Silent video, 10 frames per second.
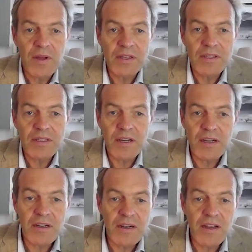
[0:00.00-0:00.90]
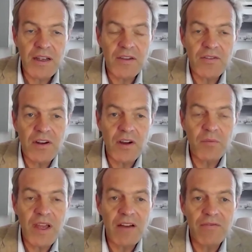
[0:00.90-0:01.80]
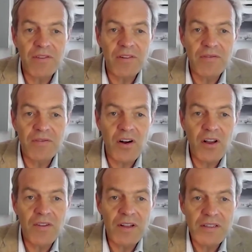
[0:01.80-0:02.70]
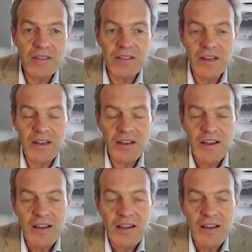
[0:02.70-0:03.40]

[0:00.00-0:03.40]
But Adrian, on behalf of all of us,